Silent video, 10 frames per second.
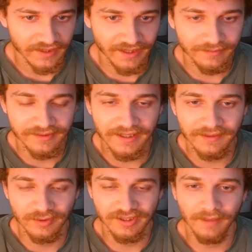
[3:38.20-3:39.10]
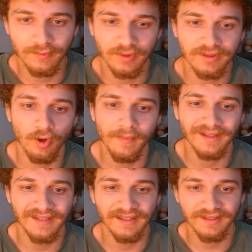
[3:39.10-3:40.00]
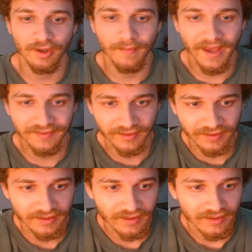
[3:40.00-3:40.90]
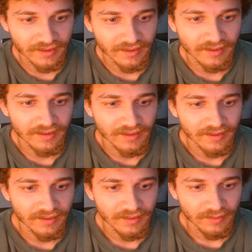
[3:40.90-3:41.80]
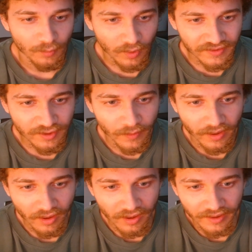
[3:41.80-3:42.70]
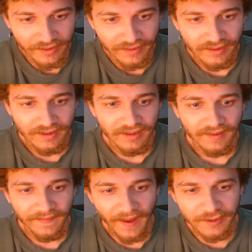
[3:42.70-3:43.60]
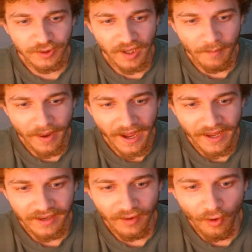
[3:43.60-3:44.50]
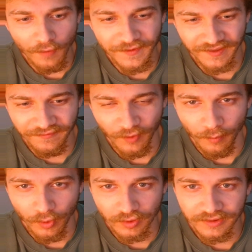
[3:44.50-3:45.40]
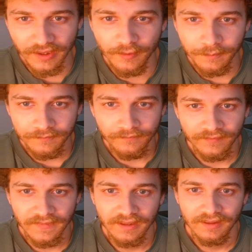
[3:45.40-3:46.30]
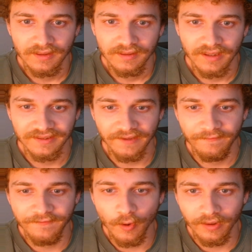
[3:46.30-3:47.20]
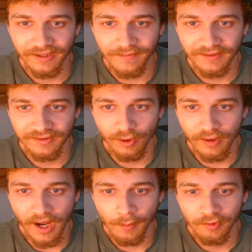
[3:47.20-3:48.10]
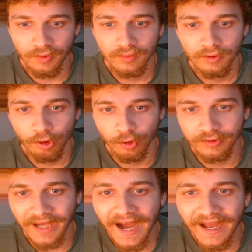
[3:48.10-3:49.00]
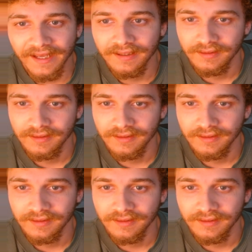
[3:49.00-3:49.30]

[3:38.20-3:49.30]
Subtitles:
He gets switching up between Old Man Sasuke or Master. What is going on? And how'd you come by all this info, Boruto? I said focus, Master Konohamaru, or you'll die.